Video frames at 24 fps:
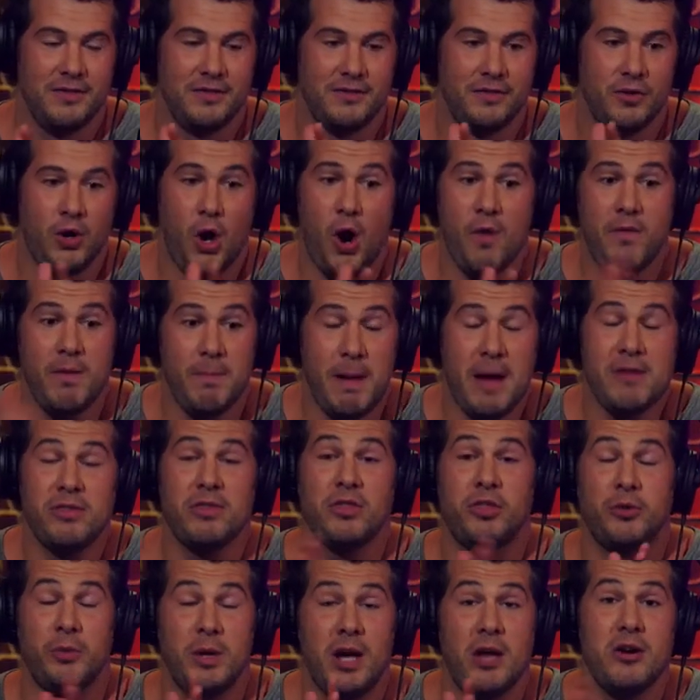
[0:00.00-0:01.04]
for over
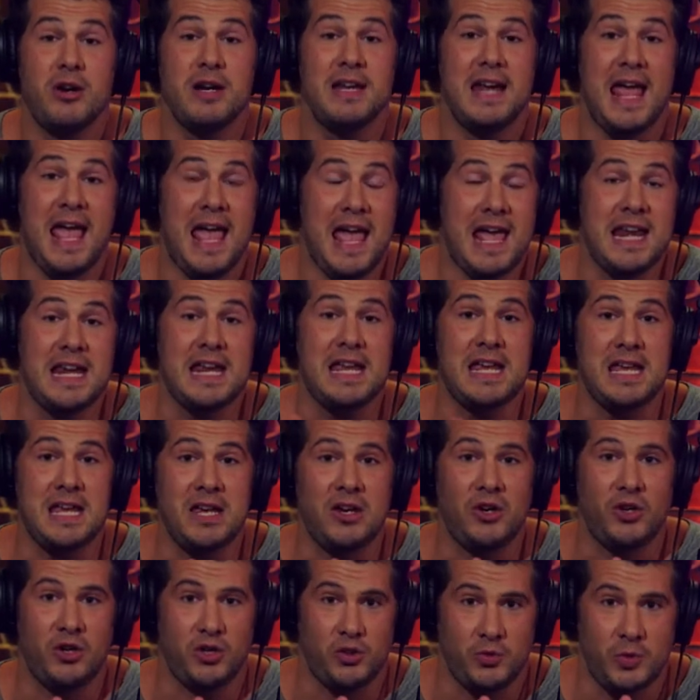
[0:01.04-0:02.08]
about 380
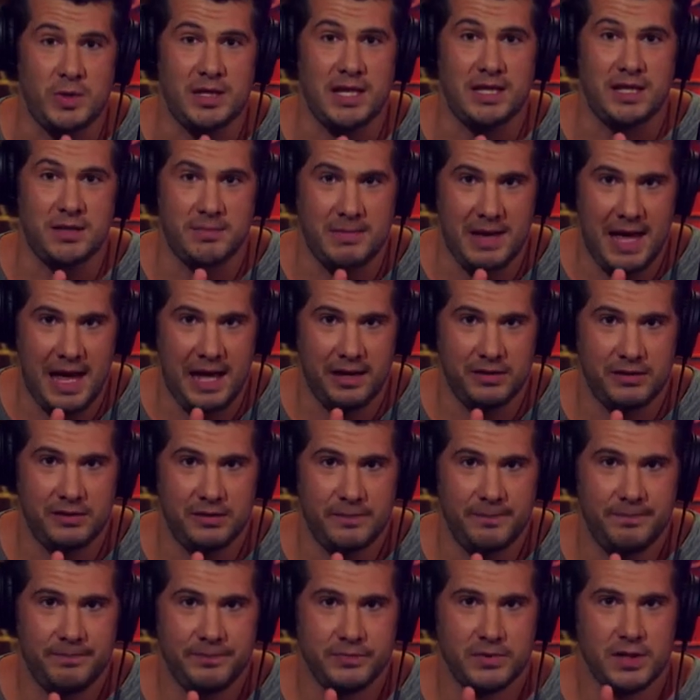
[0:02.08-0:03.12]
years, we did the
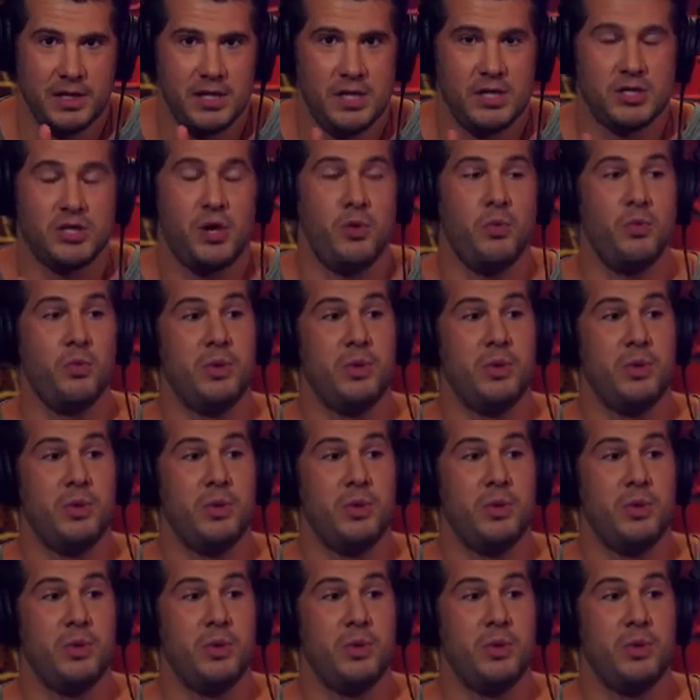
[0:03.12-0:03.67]
math. So